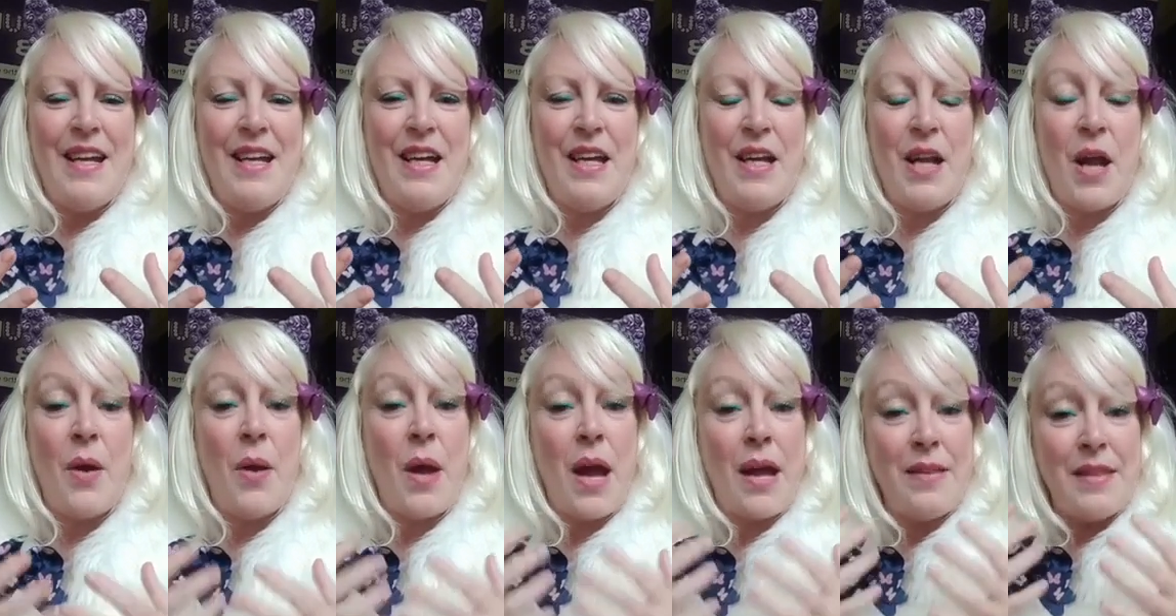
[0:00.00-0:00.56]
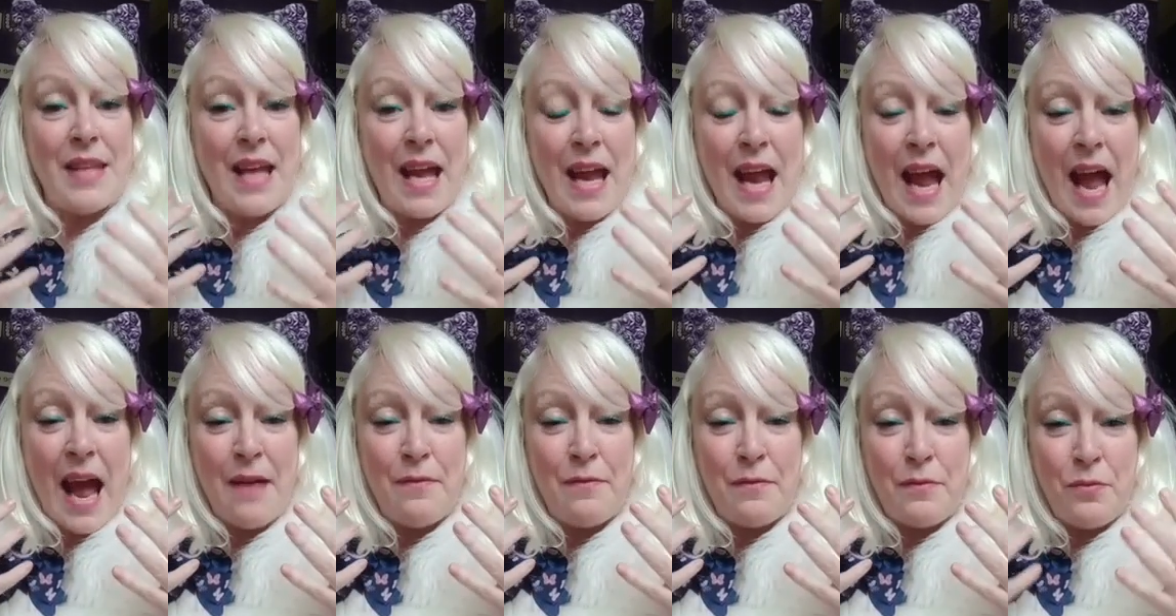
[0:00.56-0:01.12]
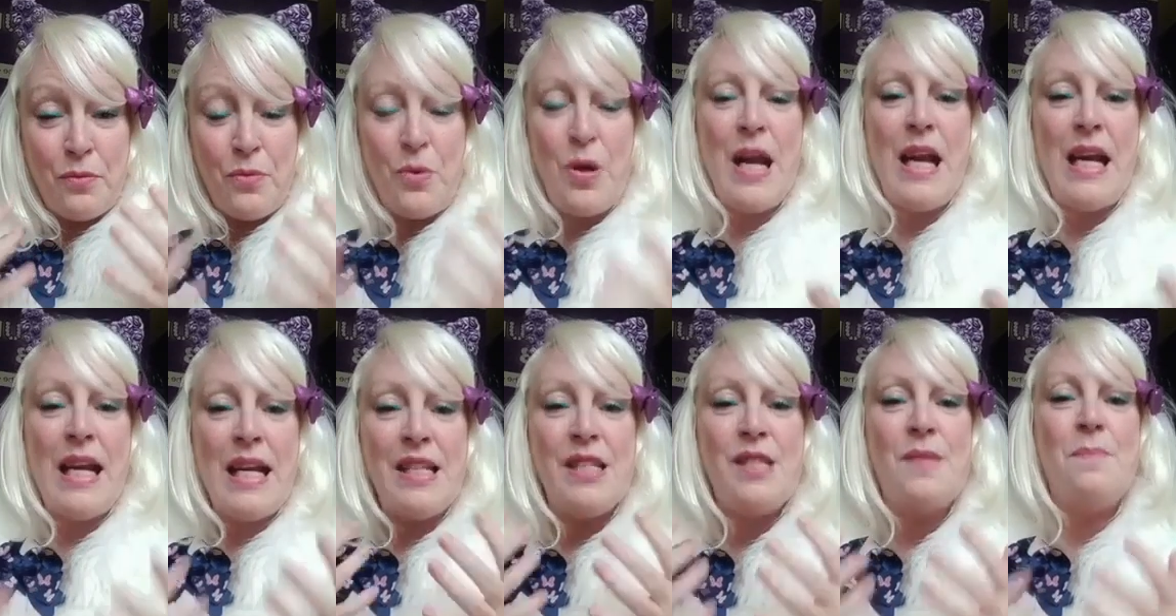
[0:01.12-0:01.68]
they have
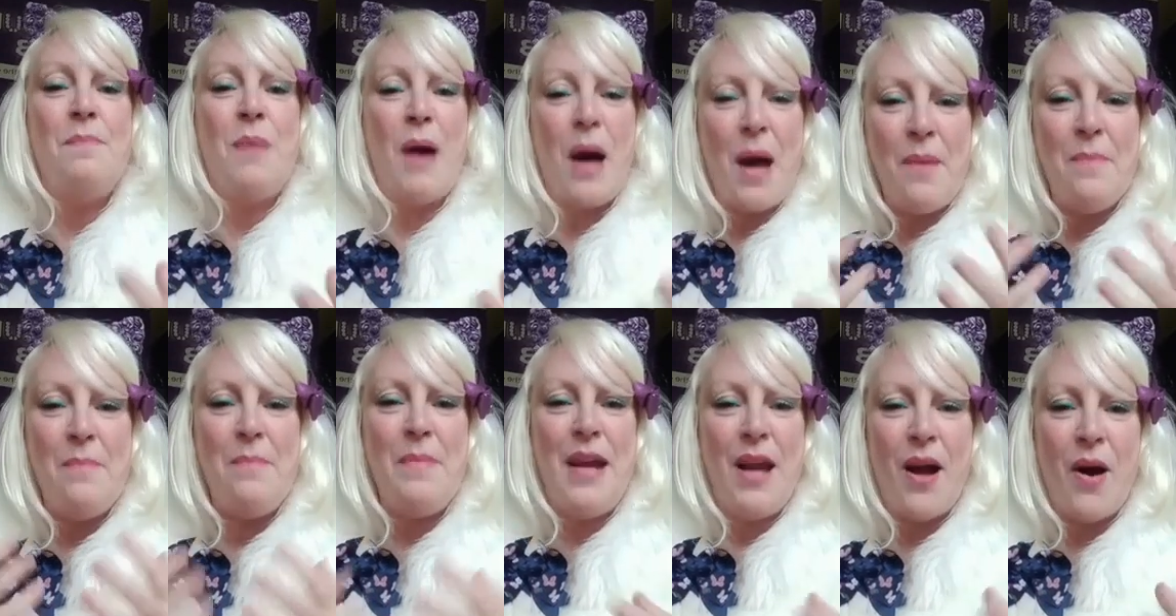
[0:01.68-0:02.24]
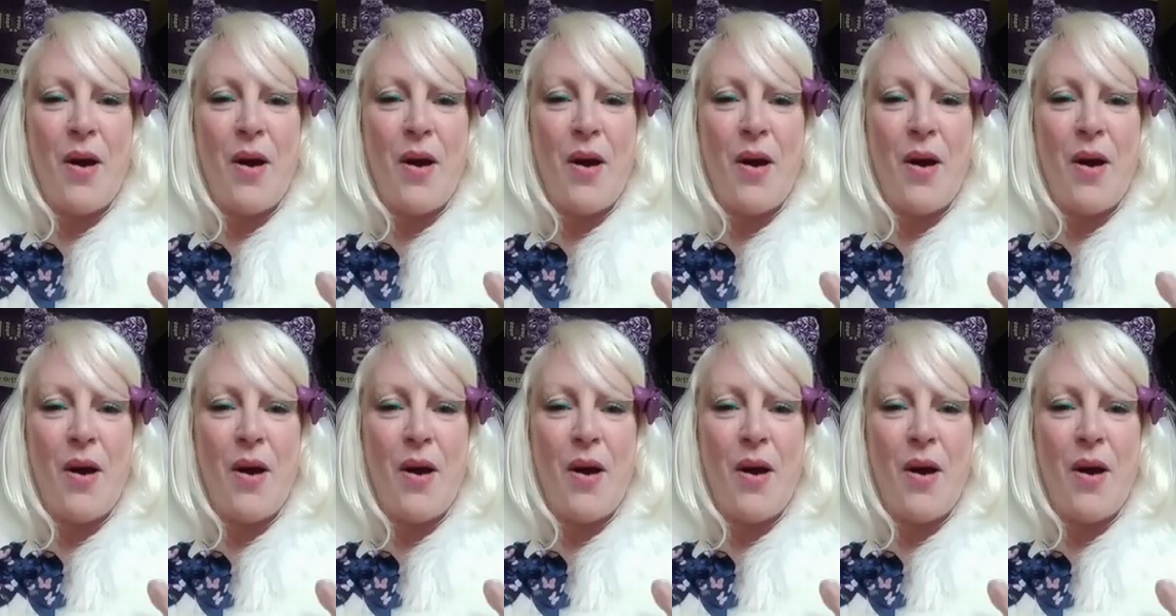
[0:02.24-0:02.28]
really spurred me